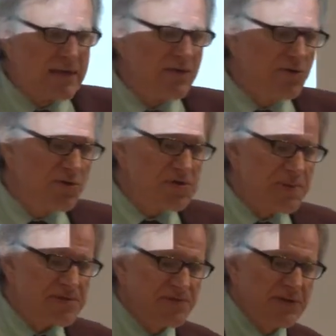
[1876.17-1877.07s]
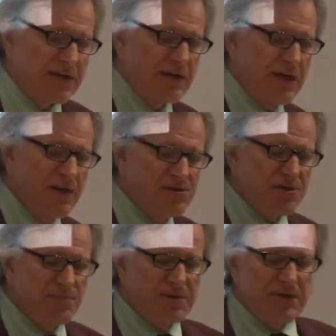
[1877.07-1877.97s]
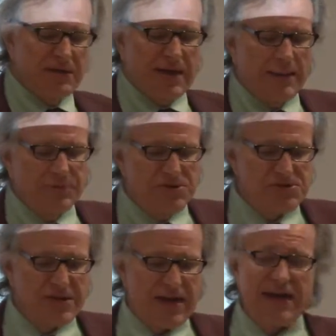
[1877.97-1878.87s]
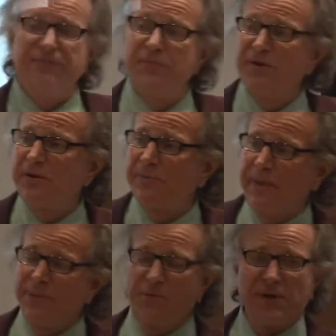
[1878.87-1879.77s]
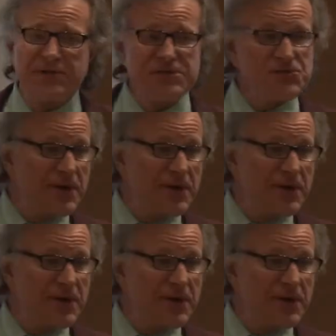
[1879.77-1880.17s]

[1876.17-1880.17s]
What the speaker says: New expensive technology, but the adopters, the 500,000 people who bought these